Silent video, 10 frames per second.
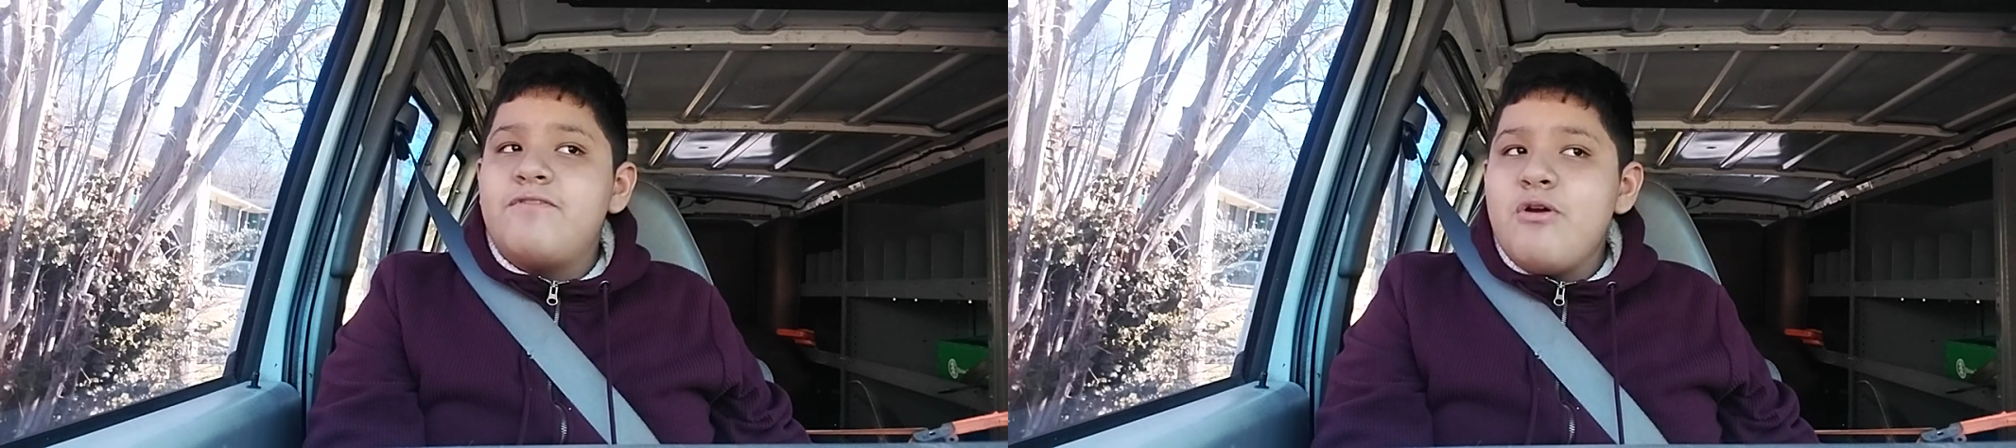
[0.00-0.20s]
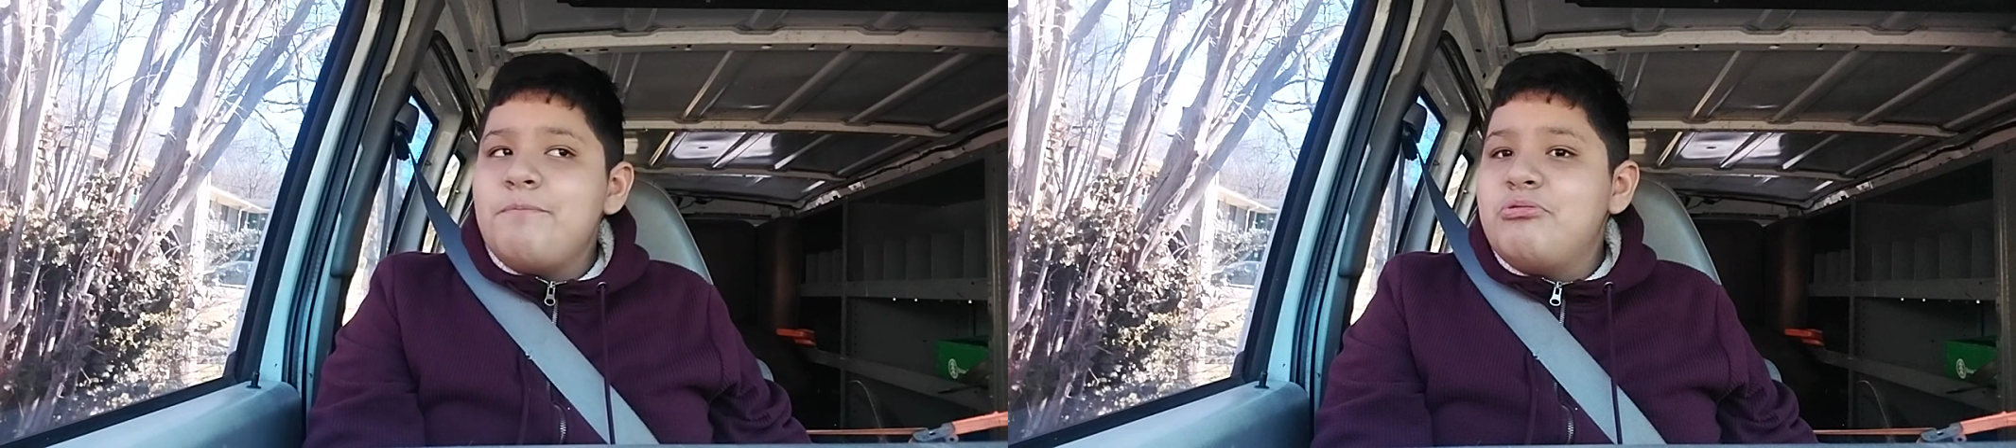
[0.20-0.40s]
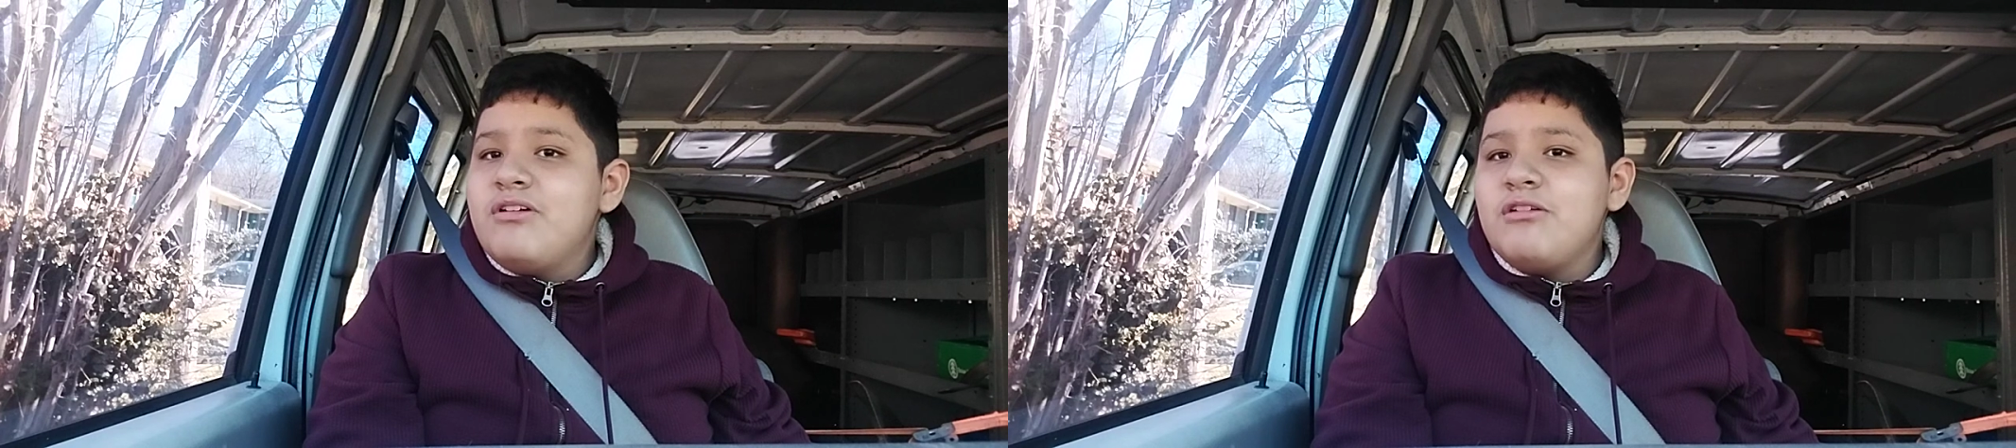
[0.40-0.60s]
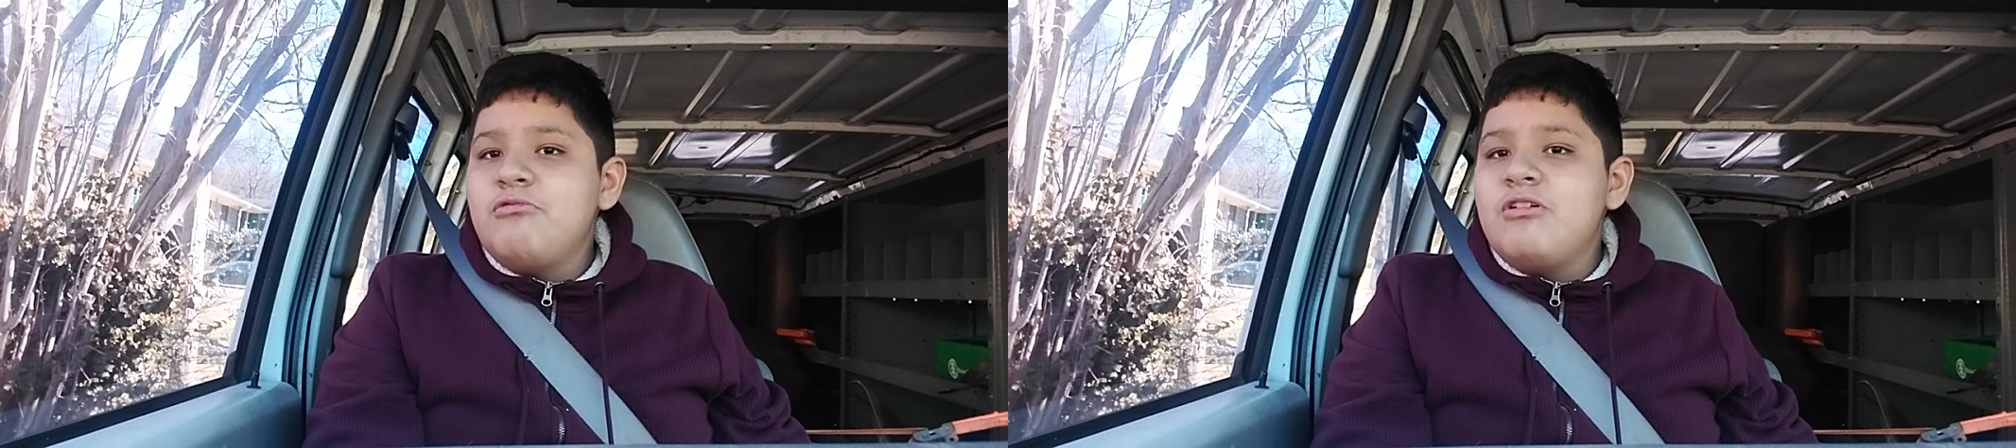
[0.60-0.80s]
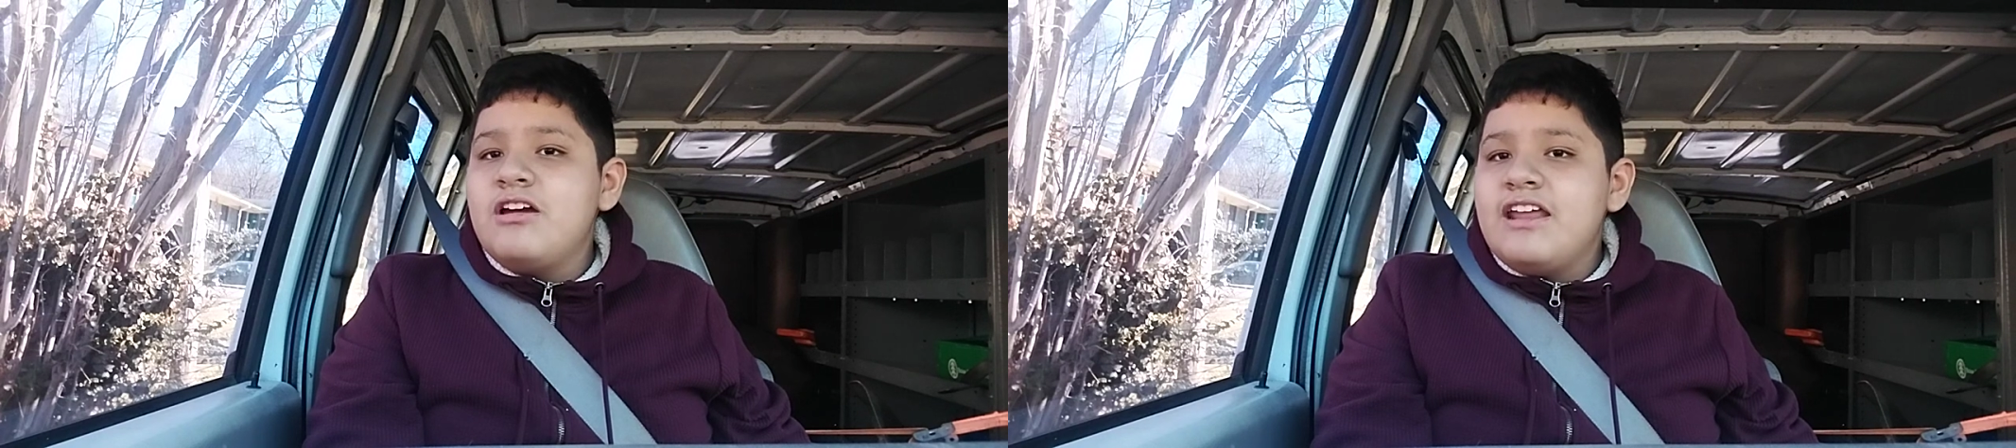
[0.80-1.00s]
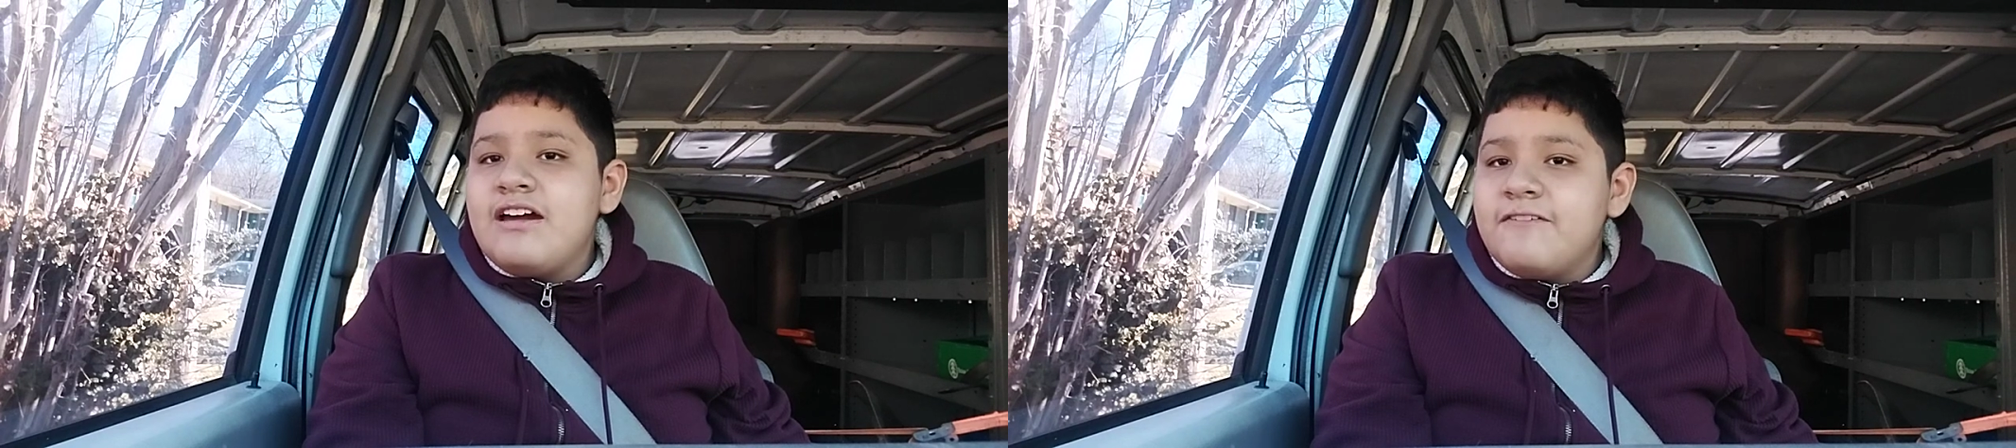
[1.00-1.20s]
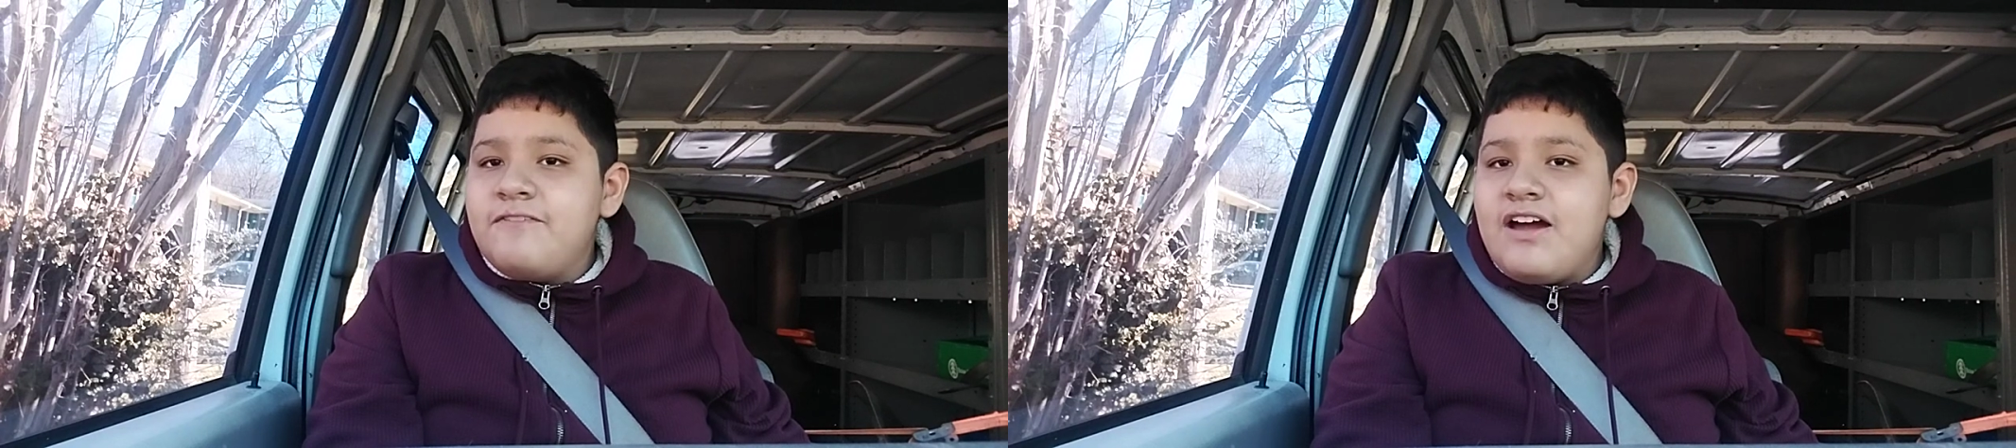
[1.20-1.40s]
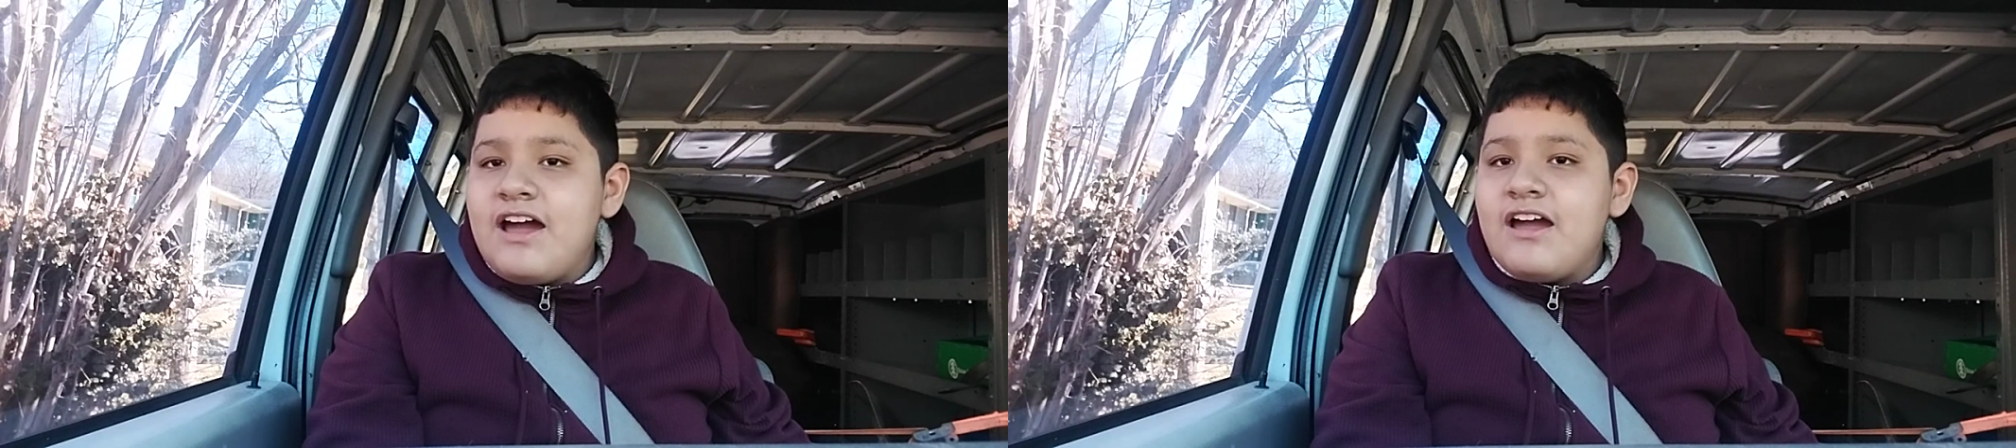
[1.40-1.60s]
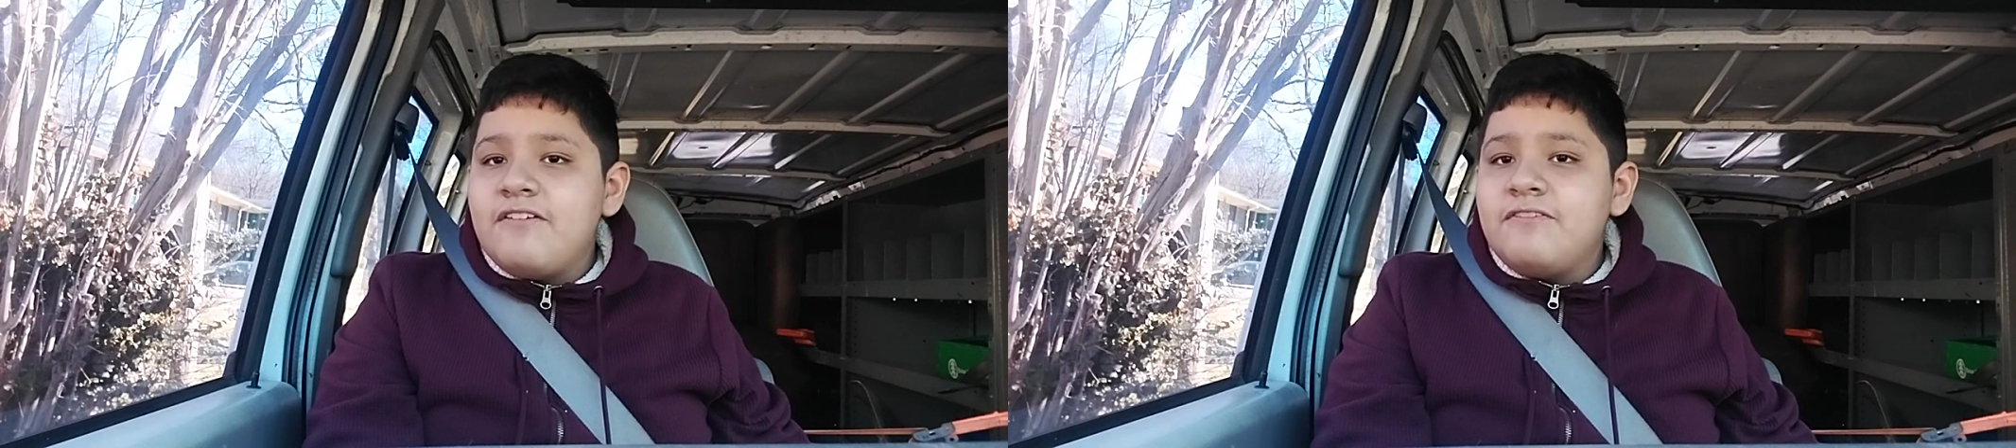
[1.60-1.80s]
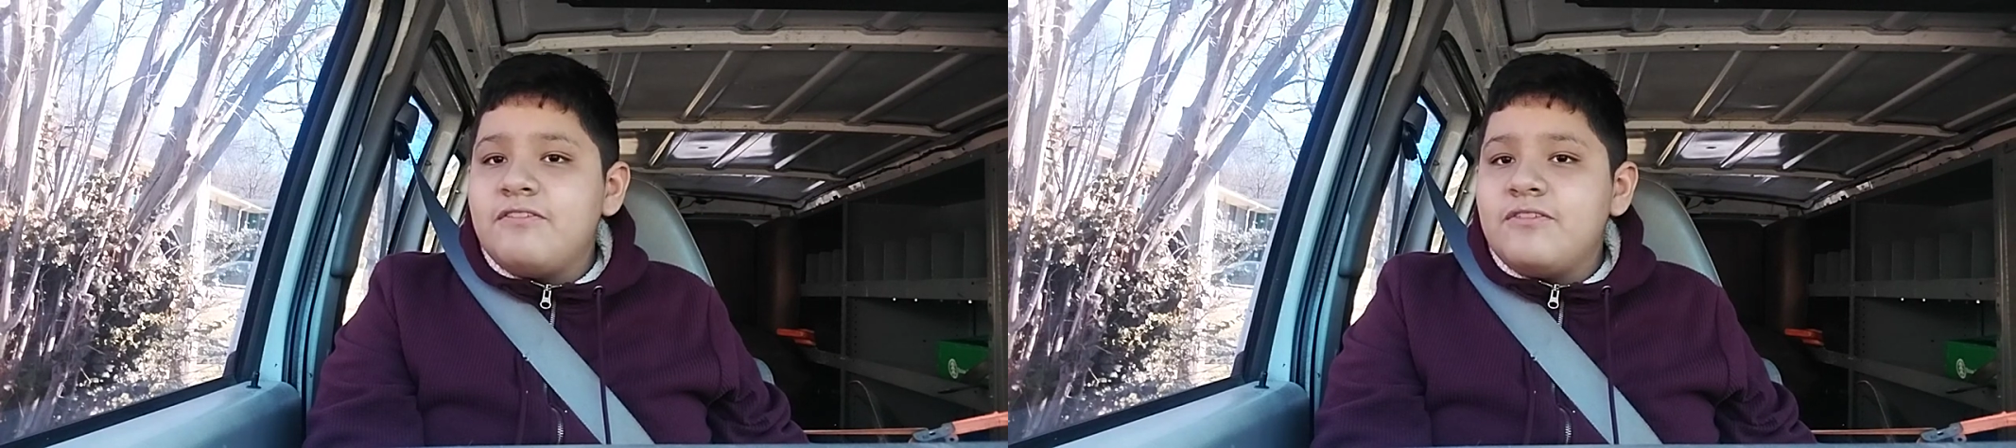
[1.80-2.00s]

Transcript: 4.1 out of five.